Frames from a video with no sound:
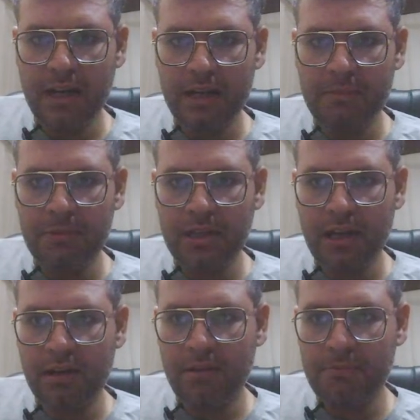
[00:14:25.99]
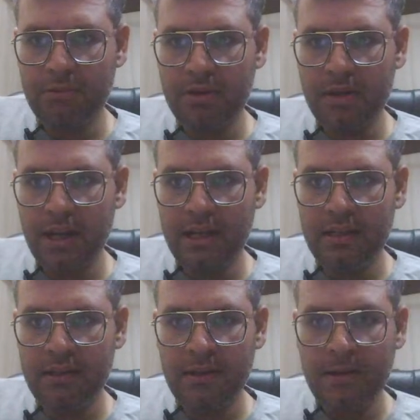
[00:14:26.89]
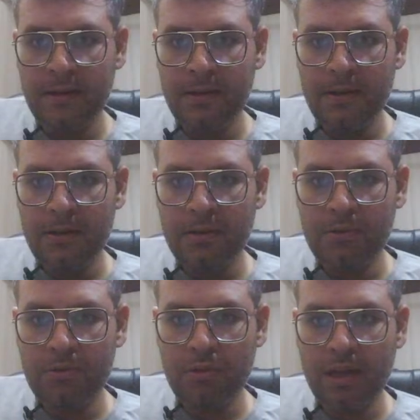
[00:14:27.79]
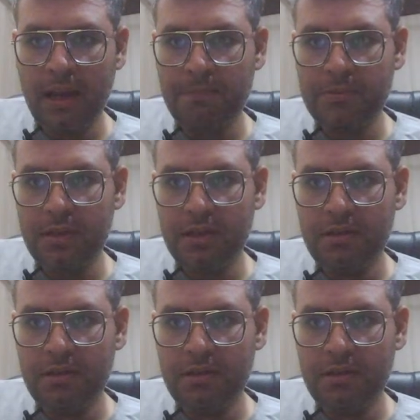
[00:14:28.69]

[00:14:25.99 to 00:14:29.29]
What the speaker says: Let me check computer line. Rook capture.